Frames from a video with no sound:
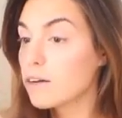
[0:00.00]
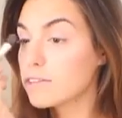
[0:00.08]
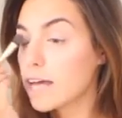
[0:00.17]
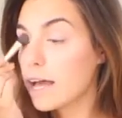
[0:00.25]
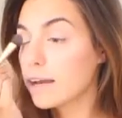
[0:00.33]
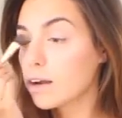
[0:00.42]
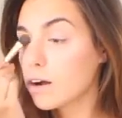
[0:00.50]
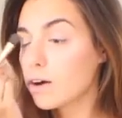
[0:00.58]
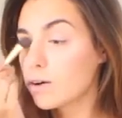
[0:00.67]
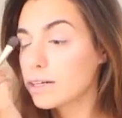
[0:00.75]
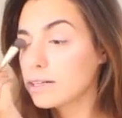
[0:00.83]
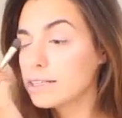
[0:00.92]
of that
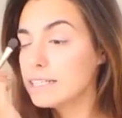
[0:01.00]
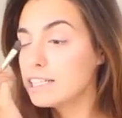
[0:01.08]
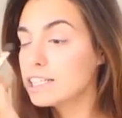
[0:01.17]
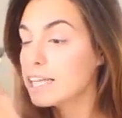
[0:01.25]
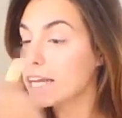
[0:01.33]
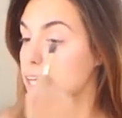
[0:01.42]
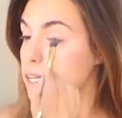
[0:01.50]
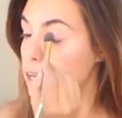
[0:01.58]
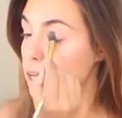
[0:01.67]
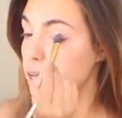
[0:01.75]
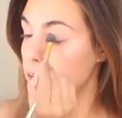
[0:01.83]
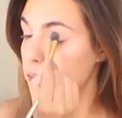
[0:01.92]
corally shade
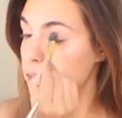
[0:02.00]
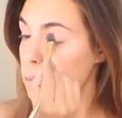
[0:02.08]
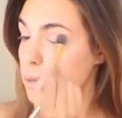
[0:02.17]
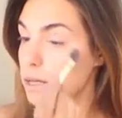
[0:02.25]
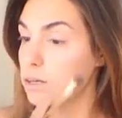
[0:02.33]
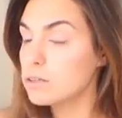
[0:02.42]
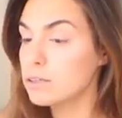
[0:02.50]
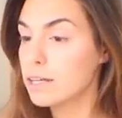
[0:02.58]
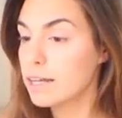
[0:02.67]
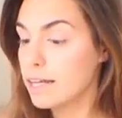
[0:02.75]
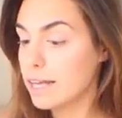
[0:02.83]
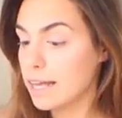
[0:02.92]
in the middle.
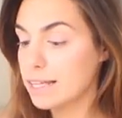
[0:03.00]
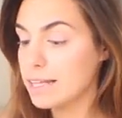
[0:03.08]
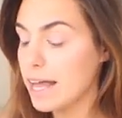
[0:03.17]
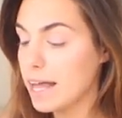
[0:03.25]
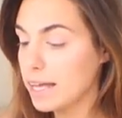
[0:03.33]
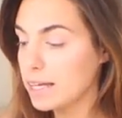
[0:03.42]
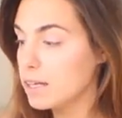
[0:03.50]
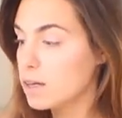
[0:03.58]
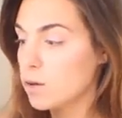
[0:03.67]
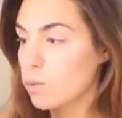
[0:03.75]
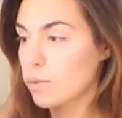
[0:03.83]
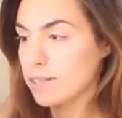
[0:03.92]
And then
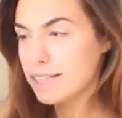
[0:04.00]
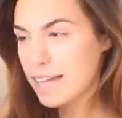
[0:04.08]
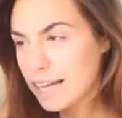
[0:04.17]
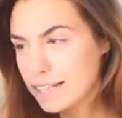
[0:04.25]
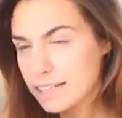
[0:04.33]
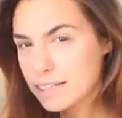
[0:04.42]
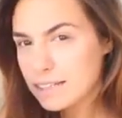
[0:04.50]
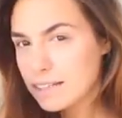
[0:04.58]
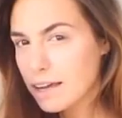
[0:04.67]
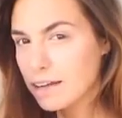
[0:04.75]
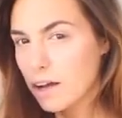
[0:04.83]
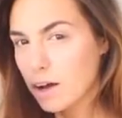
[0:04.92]
with the other
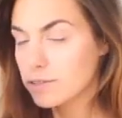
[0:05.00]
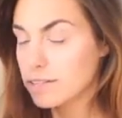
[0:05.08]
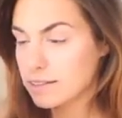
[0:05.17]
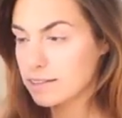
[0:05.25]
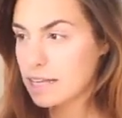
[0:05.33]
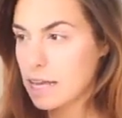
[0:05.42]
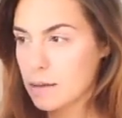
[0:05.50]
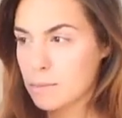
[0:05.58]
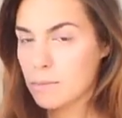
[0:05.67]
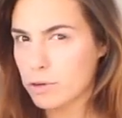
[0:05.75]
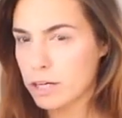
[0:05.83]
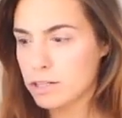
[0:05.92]
side of the
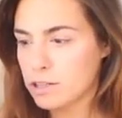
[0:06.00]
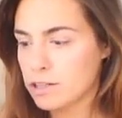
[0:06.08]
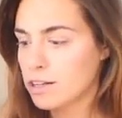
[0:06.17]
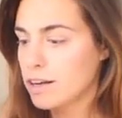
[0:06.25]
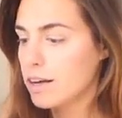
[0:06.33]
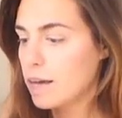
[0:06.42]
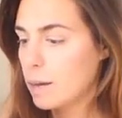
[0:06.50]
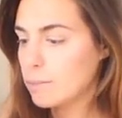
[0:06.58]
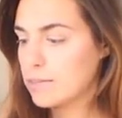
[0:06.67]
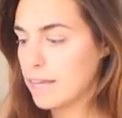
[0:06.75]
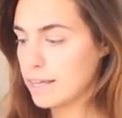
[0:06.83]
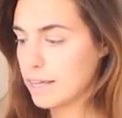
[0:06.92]
same brush,
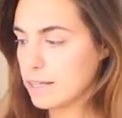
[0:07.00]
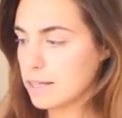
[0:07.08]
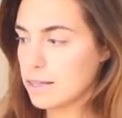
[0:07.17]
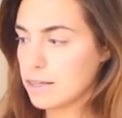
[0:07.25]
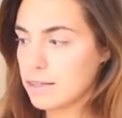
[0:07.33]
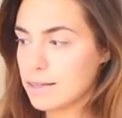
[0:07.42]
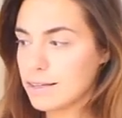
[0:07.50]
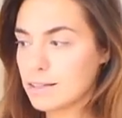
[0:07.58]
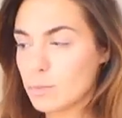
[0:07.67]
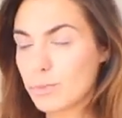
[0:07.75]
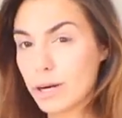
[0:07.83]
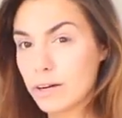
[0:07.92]
I'm taking
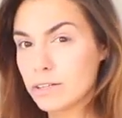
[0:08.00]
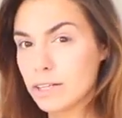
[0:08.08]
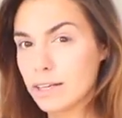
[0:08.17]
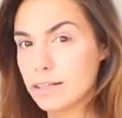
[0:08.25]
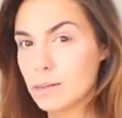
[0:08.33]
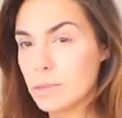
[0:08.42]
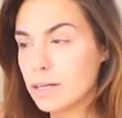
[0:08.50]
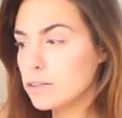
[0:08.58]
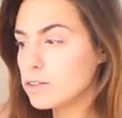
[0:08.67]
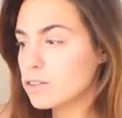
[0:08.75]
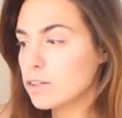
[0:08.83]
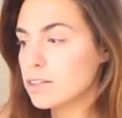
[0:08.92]
this brown in the
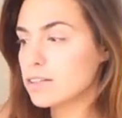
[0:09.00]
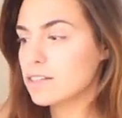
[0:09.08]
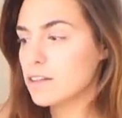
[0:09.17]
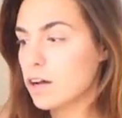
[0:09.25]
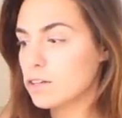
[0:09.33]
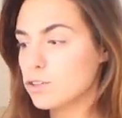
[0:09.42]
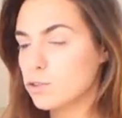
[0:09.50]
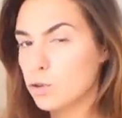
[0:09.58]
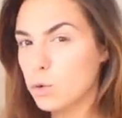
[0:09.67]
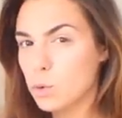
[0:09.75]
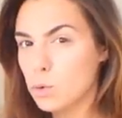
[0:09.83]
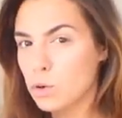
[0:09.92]
middle so it's not
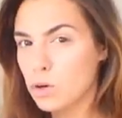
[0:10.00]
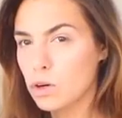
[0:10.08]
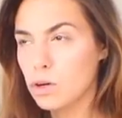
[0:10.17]
too